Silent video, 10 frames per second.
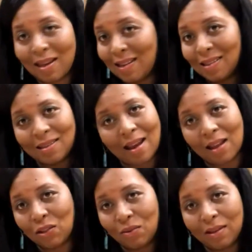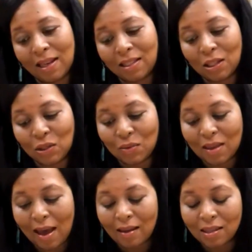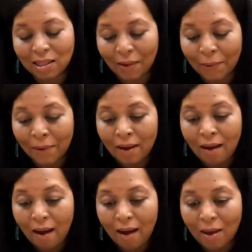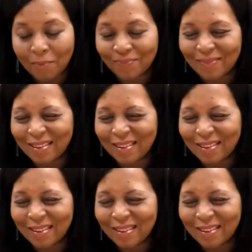It is not too late to do that. So I